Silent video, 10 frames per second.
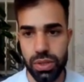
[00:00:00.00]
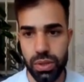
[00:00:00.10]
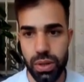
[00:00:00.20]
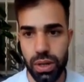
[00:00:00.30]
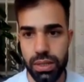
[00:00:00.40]

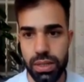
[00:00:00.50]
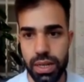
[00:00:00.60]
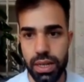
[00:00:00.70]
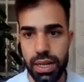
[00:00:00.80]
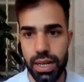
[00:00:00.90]

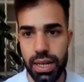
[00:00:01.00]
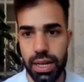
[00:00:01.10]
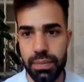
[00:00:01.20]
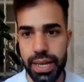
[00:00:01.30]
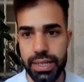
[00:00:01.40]
so-called,
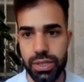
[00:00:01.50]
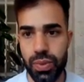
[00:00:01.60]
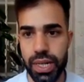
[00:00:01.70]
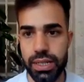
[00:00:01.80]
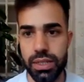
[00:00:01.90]

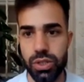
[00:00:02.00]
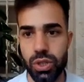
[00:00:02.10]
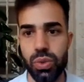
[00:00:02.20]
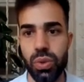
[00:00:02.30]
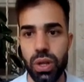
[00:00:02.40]
has
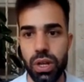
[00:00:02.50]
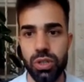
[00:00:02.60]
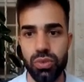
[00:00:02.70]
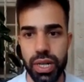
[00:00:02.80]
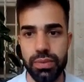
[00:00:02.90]
threatened to
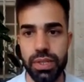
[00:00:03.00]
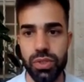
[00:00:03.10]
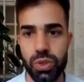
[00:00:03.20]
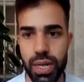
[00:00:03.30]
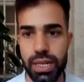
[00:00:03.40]
launch a
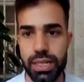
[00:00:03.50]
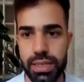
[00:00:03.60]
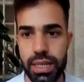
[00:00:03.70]
preemptive strike,